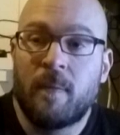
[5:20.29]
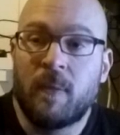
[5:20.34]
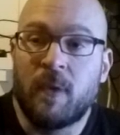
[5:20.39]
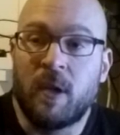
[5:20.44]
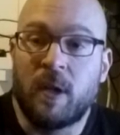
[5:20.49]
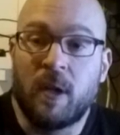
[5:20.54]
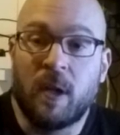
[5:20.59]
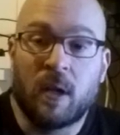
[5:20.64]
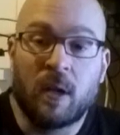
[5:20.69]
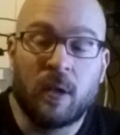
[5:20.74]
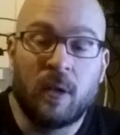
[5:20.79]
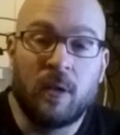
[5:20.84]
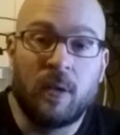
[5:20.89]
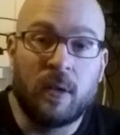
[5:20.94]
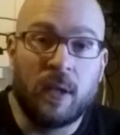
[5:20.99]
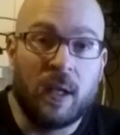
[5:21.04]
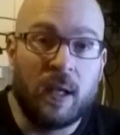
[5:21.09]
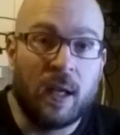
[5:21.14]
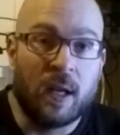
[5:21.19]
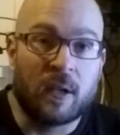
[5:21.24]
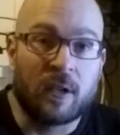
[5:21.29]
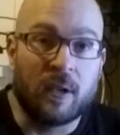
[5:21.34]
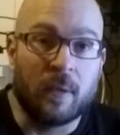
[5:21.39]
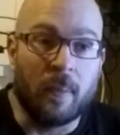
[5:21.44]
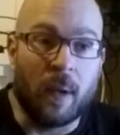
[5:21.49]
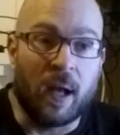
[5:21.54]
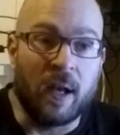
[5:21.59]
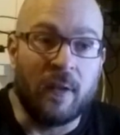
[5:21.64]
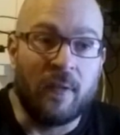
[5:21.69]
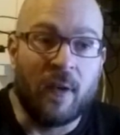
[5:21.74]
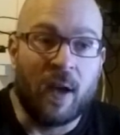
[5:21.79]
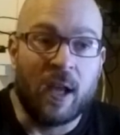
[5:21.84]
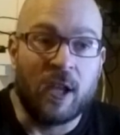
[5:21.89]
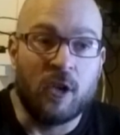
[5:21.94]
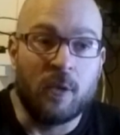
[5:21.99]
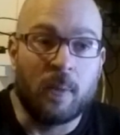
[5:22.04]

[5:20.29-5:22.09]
You're going to lose any extra body fat